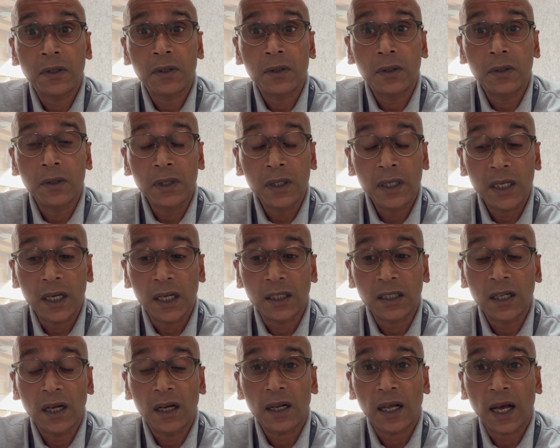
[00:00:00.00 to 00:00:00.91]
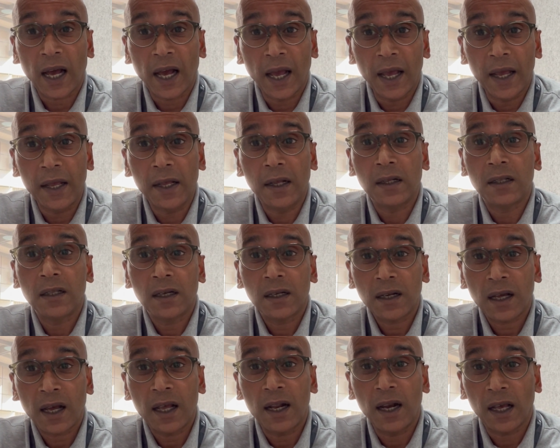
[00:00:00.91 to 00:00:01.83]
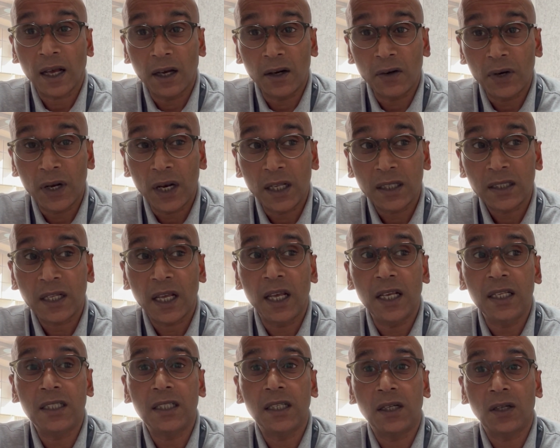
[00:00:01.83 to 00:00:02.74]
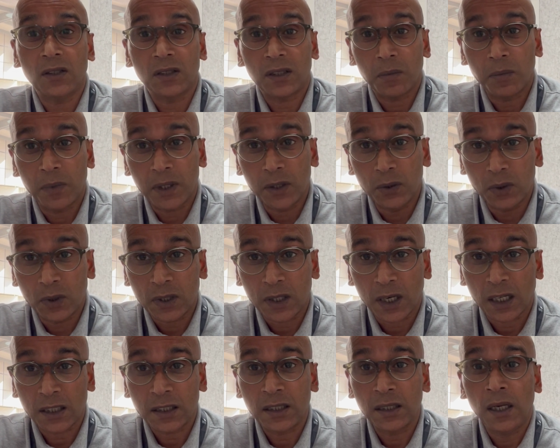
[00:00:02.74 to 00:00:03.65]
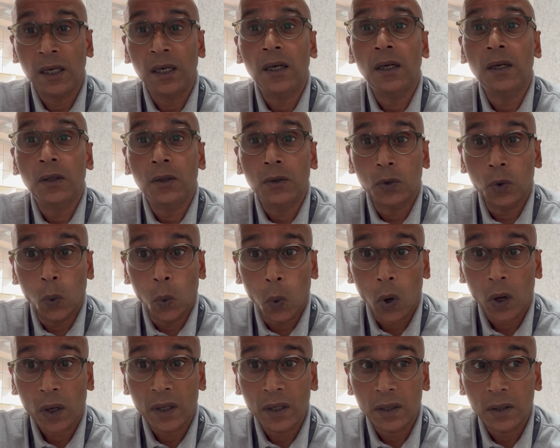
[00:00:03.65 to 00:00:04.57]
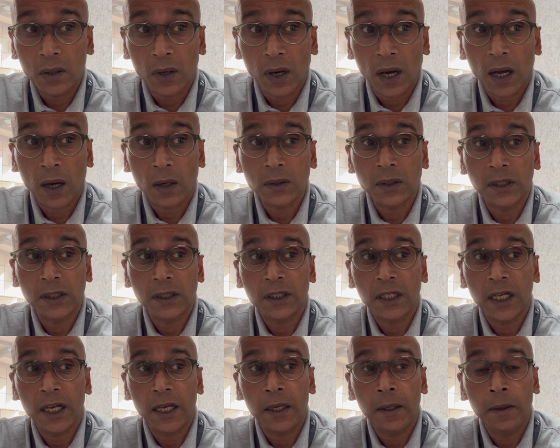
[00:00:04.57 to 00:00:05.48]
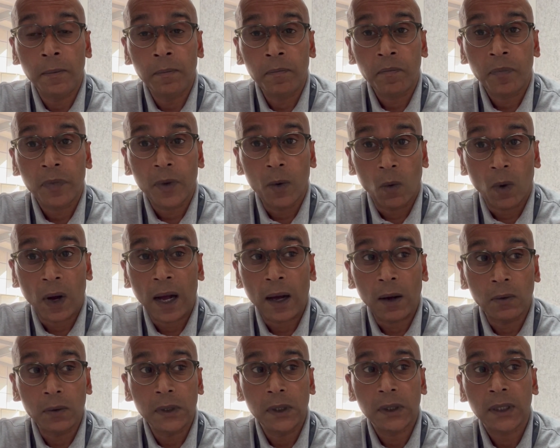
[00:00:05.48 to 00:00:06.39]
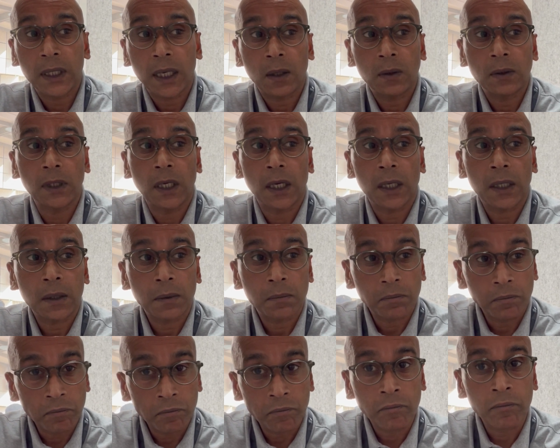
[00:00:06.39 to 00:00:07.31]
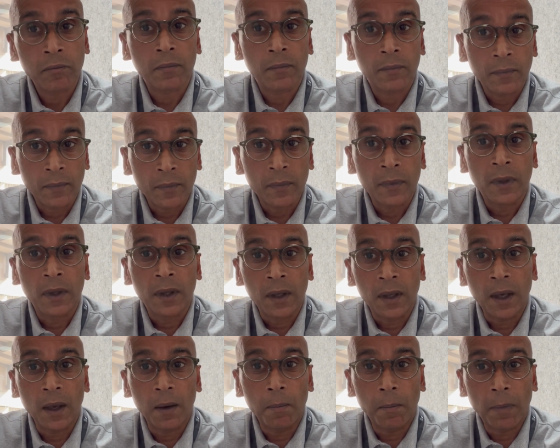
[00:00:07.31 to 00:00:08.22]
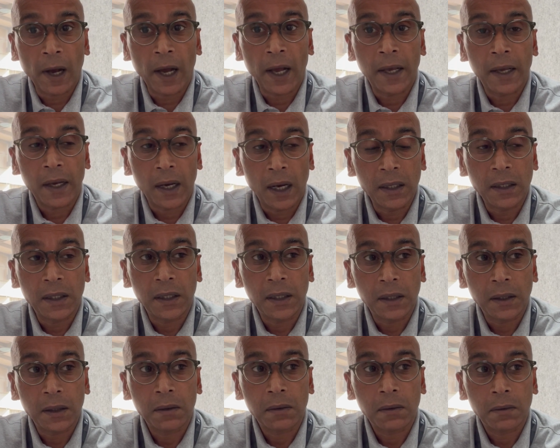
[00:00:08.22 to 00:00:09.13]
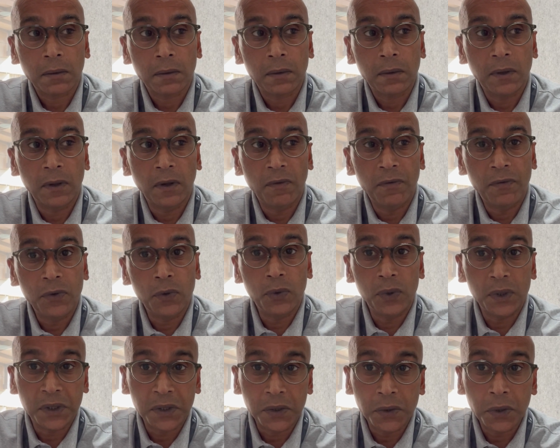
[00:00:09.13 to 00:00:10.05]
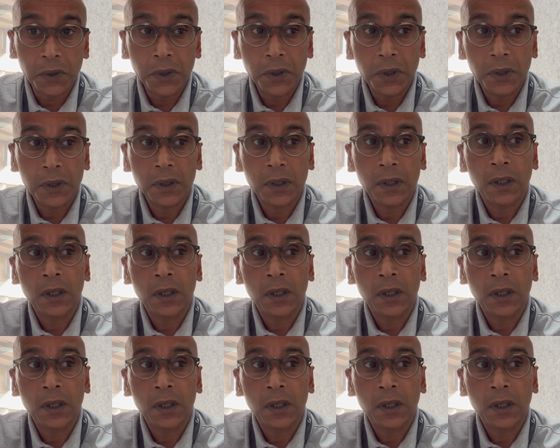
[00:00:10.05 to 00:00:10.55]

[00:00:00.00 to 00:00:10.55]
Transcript: need a third eye like a real estate agent or somebody you trust to walk into your house and say, wow, this house can buy. I think the view is good,